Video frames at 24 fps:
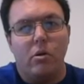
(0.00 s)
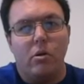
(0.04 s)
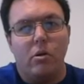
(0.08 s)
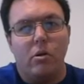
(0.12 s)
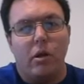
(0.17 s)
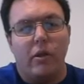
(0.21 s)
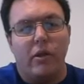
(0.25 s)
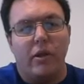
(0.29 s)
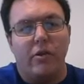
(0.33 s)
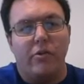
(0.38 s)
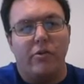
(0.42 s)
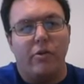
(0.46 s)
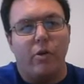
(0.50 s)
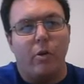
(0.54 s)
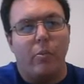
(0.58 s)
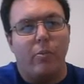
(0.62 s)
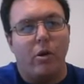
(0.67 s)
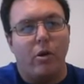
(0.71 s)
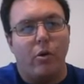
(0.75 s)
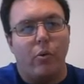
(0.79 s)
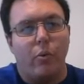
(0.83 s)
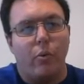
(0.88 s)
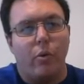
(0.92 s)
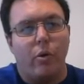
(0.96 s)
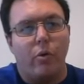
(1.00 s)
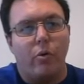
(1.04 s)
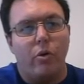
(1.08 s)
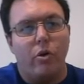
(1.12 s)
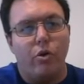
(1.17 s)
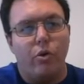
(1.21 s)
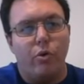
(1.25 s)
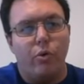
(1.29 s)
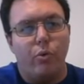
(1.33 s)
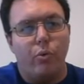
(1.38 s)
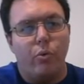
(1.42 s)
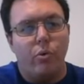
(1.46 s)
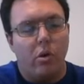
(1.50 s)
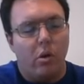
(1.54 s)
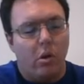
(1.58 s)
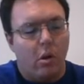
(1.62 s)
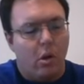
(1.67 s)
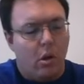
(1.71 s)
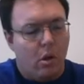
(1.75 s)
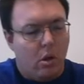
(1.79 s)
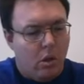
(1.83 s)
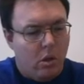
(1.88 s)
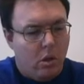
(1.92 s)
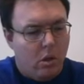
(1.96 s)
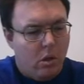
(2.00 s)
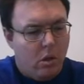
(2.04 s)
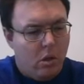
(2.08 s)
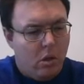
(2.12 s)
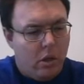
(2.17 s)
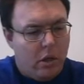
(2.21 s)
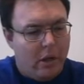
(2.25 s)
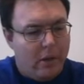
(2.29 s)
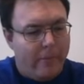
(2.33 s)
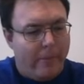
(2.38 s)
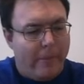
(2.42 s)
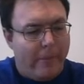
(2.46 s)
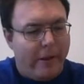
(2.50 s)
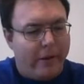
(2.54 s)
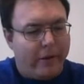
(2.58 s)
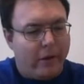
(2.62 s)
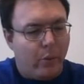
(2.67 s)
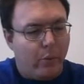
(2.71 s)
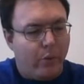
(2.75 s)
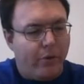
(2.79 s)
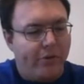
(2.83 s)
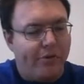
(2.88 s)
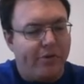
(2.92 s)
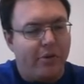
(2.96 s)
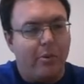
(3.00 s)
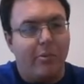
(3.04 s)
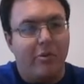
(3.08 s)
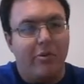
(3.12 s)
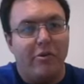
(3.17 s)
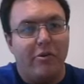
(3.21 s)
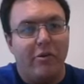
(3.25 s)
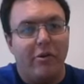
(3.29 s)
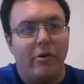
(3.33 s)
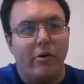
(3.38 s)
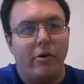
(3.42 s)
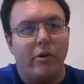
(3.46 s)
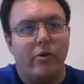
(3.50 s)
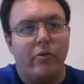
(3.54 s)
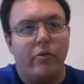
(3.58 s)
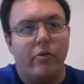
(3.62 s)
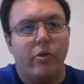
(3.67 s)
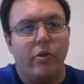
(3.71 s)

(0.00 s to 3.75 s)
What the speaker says: I think it's going to be around noon at Magnolia Cemetery.